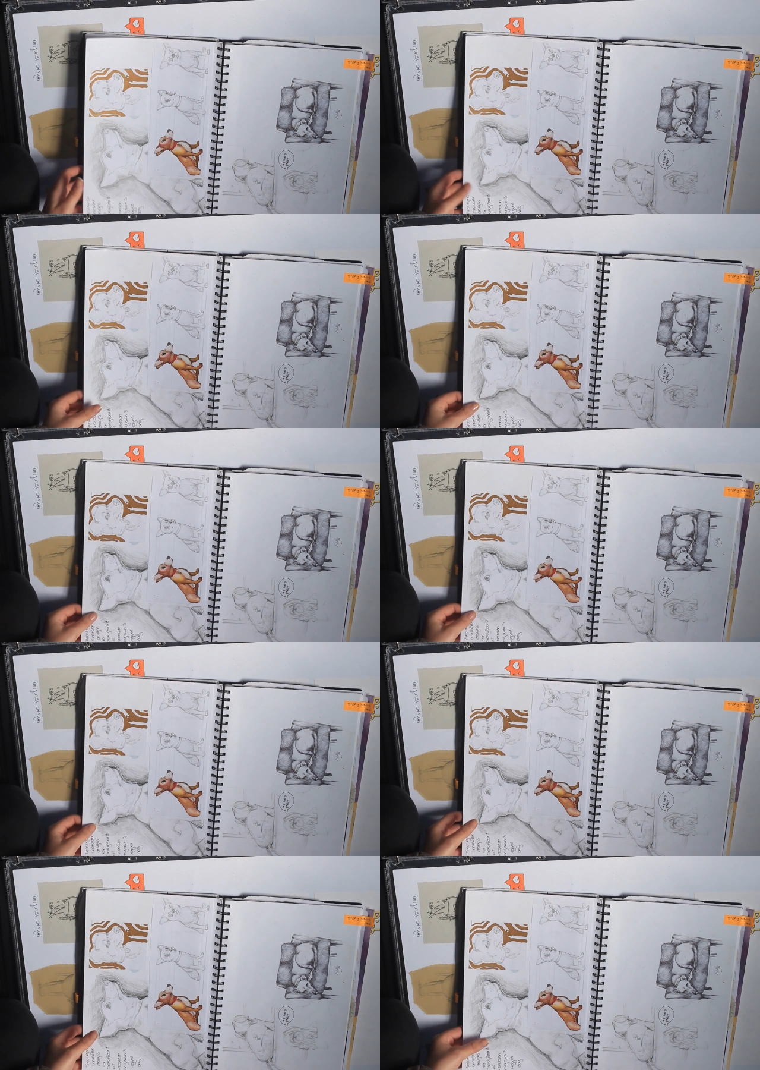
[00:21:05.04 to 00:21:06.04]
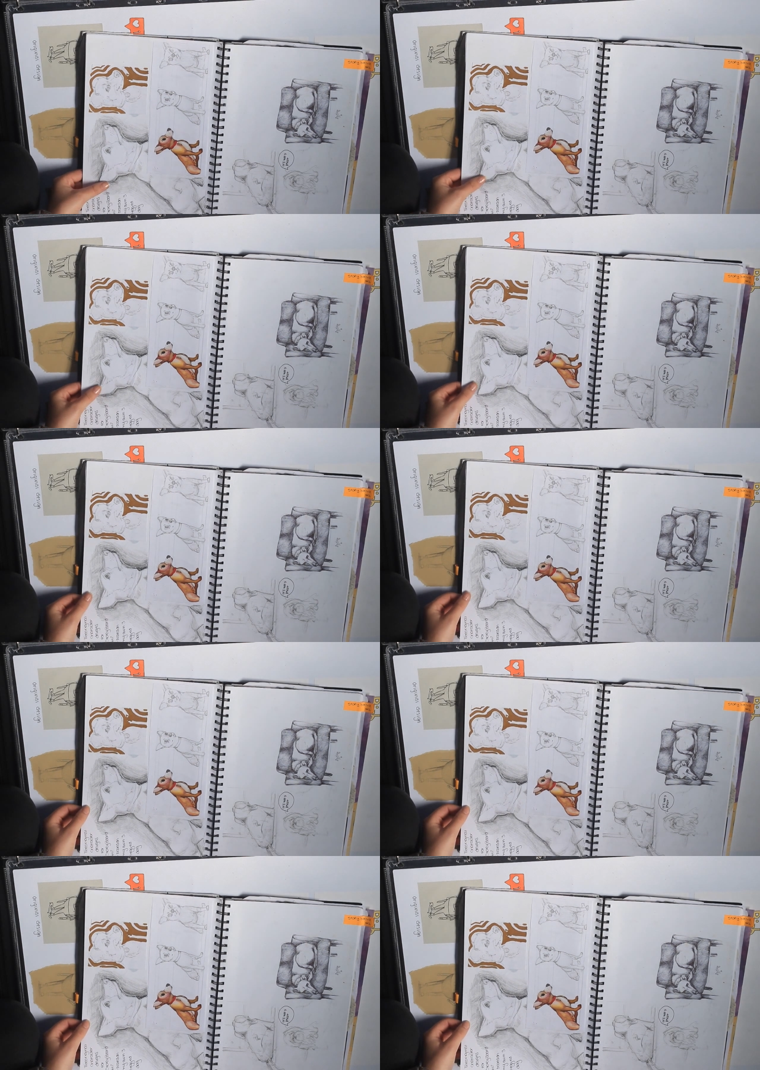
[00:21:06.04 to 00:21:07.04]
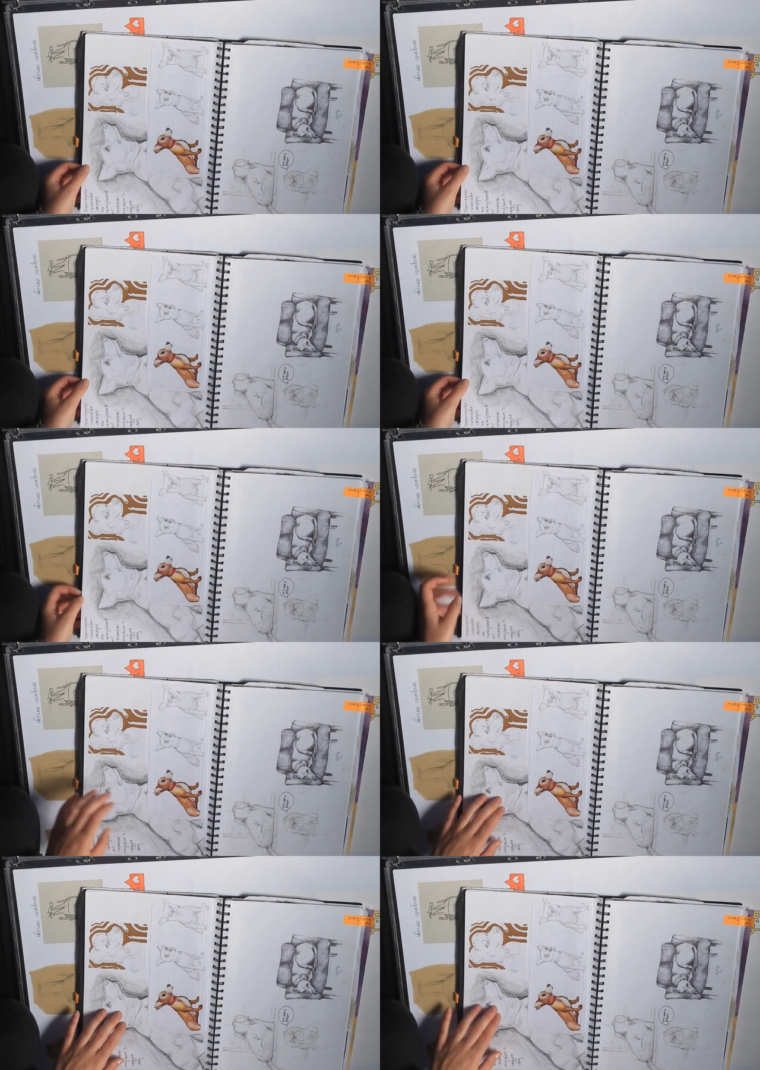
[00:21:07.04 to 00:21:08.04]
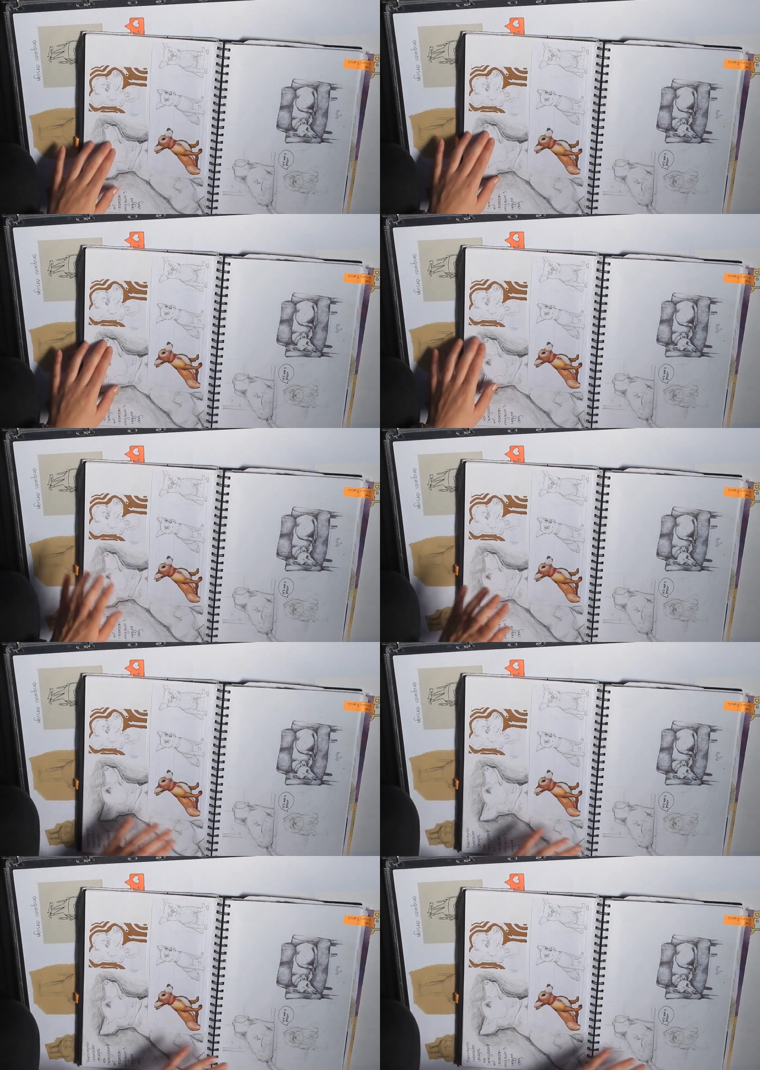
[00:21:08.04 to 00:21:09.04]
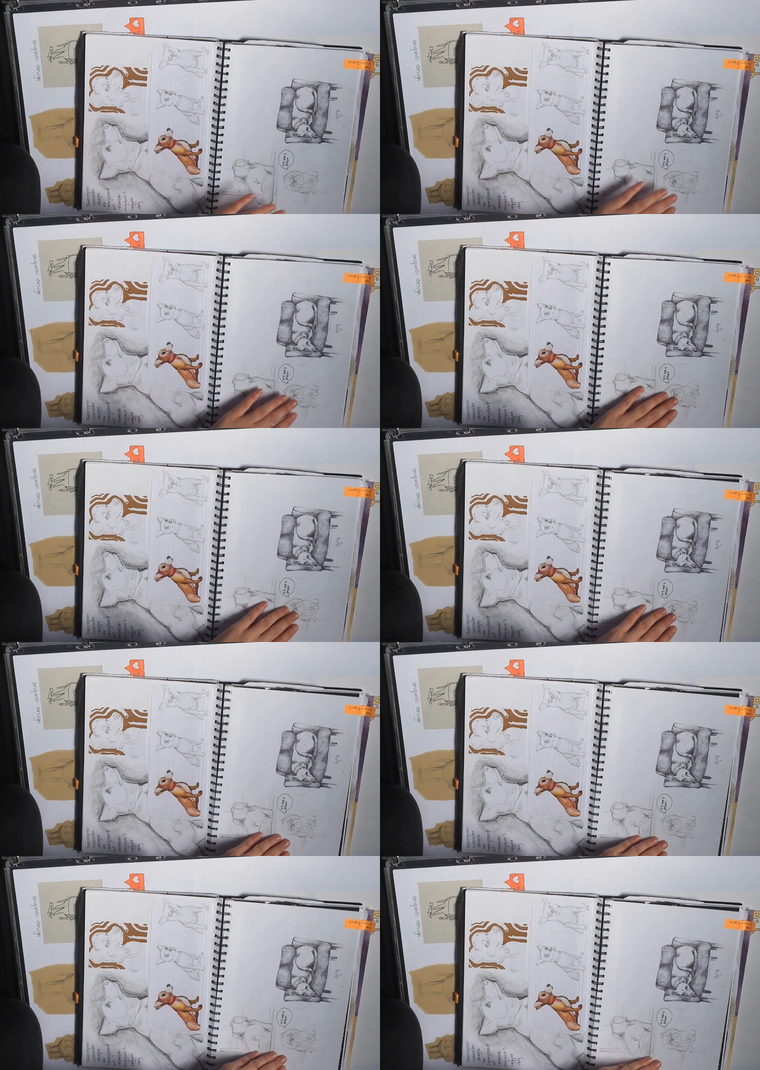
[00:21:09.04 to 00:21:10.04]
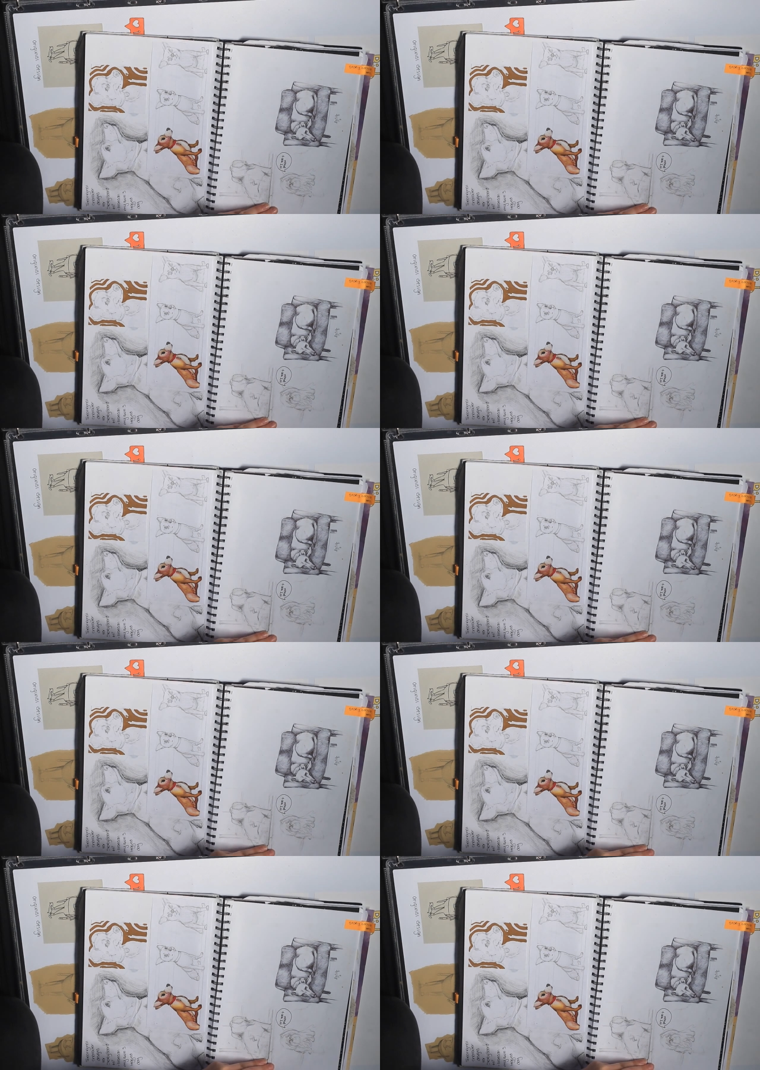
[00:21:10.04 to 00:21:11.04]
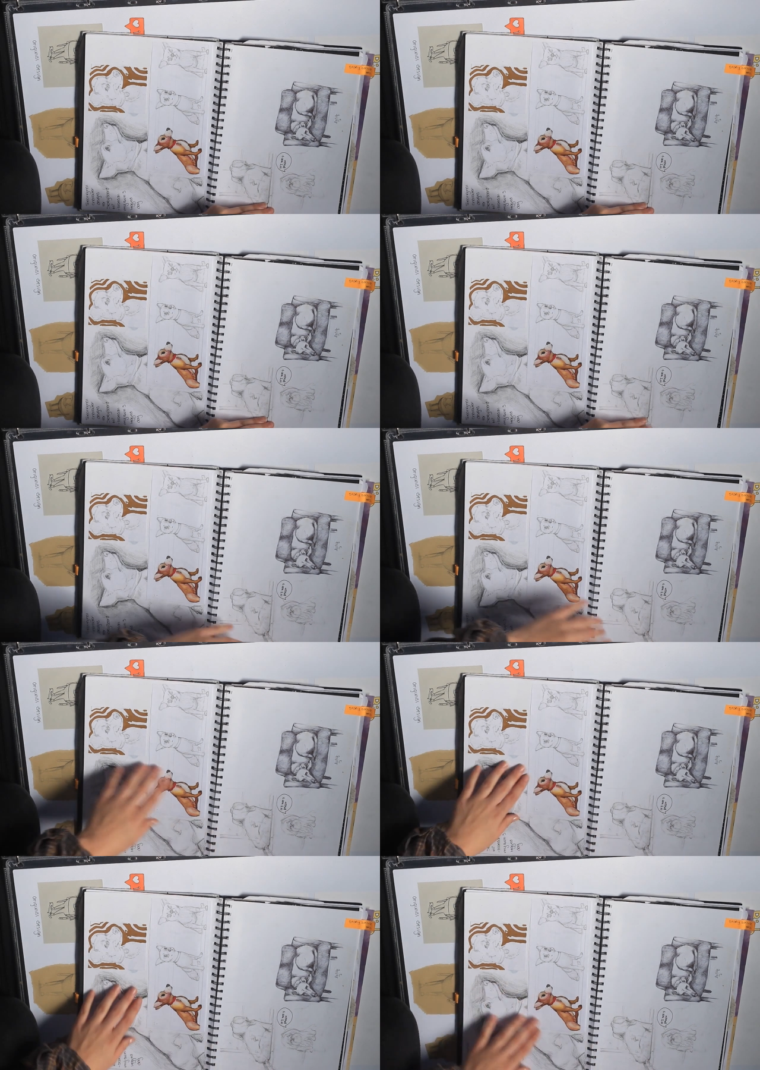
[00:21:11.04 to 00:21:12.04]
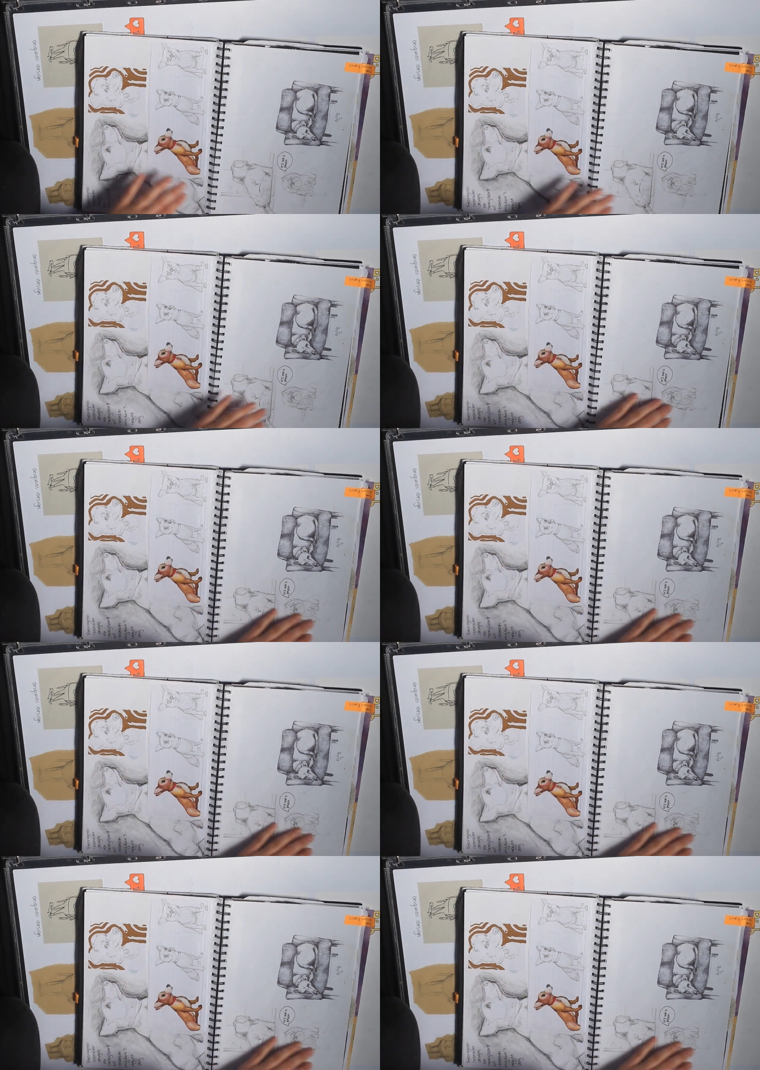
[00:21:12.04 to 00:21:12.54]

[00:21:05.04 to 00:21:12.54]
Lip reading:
Nobody's mouth can be seen.